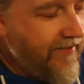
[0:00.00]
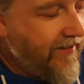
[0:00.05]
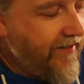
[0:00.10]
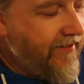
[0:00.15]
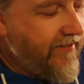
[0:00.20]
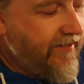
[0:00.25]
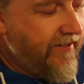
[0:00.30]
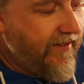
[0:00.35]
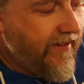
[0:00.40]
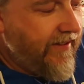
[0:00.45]
that I
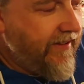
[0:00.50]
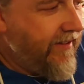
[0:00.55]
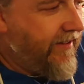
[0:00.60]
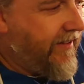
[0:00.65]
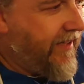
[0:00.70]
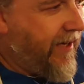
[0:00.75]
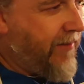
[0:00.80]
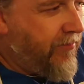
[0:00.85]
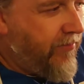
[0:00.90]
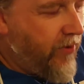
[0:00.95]
did
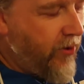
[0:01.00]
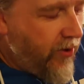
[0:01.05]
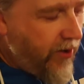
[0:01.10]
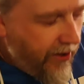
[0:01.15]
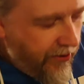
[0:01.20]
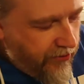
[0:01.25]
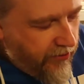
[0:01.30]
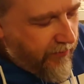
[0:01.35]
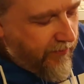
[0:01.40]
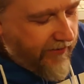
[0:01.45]
I'm
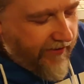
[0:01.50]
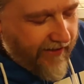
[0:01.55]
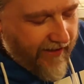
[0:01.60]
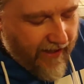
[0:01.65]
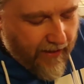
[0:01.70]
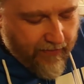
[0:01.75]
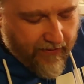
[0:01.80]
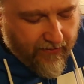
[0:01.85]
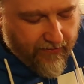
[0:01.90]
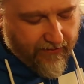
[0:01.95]
not
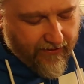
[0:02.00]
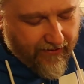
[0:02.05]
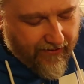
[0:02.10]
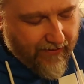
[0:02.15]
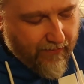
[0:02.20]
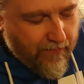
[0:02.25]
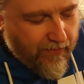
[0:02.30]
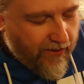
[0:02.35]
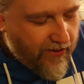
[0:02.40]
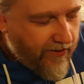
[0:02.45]
100% happy
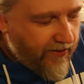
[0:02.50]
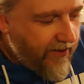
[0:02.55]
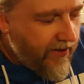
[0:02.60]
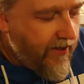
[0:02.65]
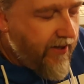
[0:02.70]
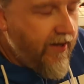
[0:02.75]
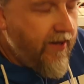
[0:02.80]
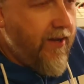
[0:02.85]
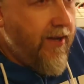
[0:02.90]
with, but